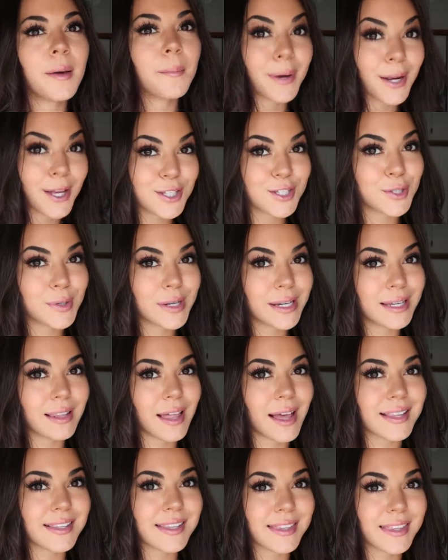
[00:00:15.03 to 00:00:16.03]
but I do eat
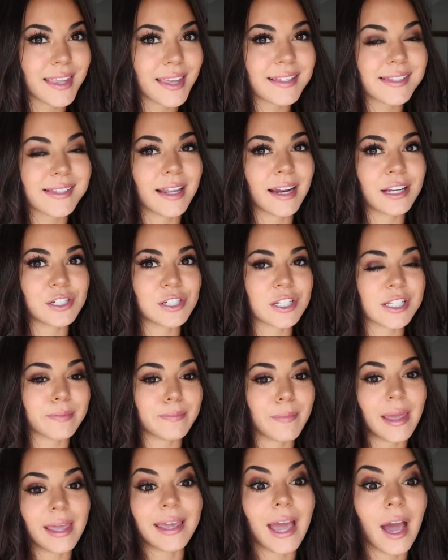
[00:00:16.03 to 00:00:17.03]
lots of things that I just
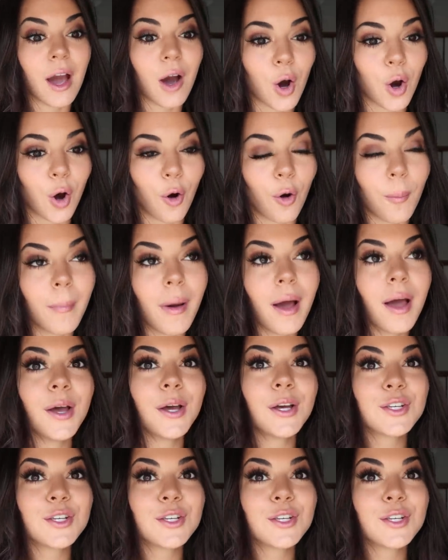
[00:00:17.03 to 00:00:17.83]
make at home.